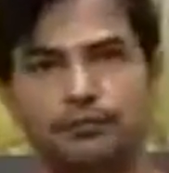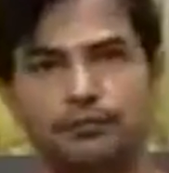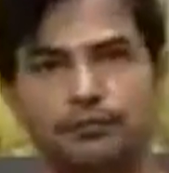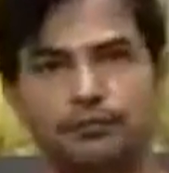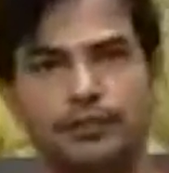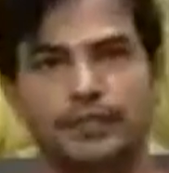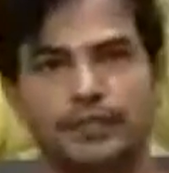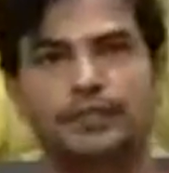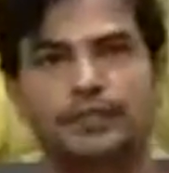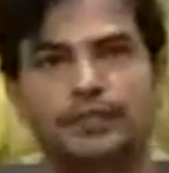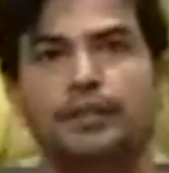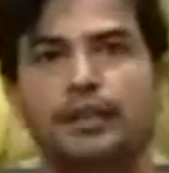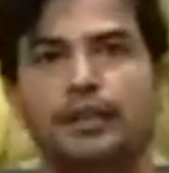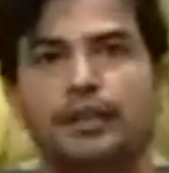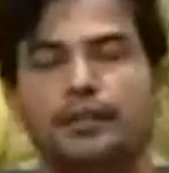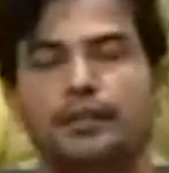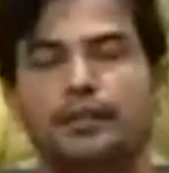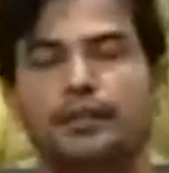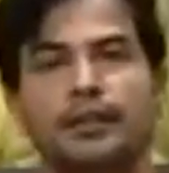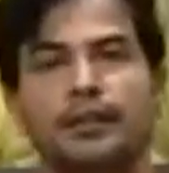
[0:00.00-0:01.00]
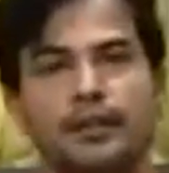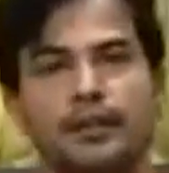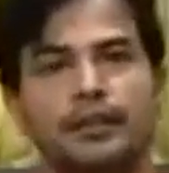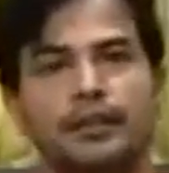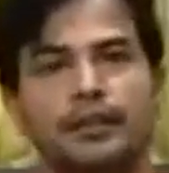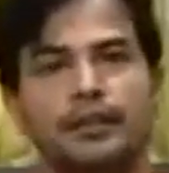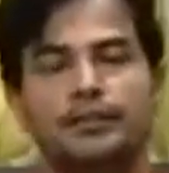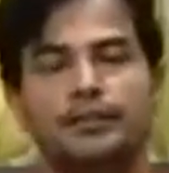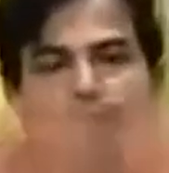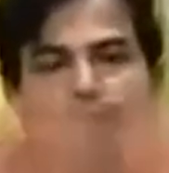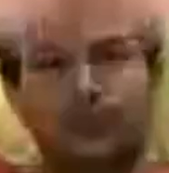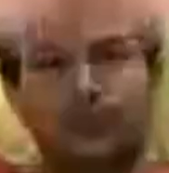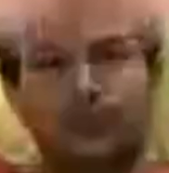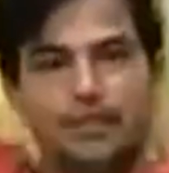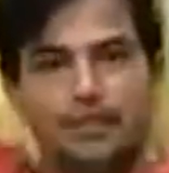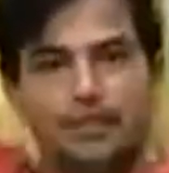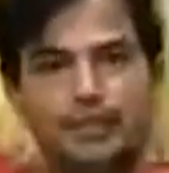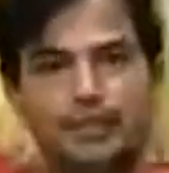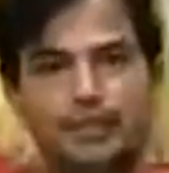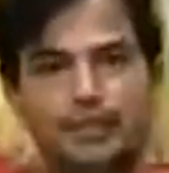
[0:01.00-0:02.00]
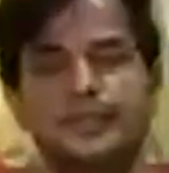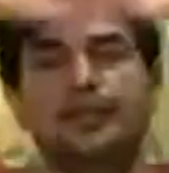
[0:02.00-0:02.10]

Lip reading: this one, this stretching,